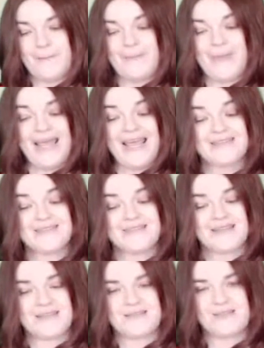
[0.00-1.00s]
Bass
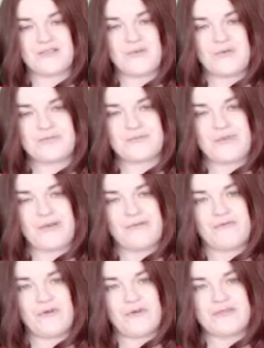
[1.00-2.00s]
is the lowest male
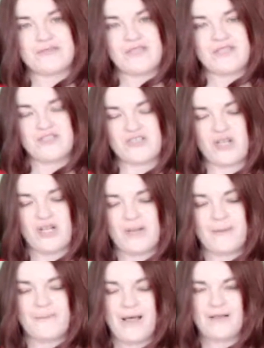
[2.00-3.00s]
voice. It's all
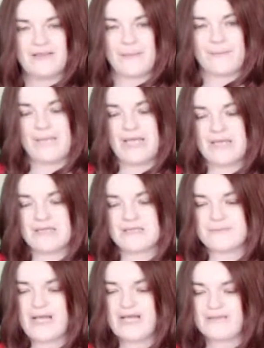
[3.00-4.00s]
about the bass,
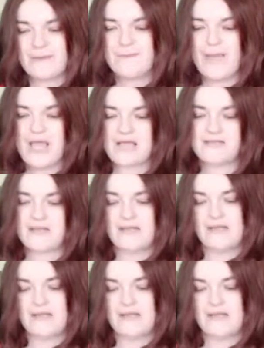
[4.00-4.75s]
about the bass.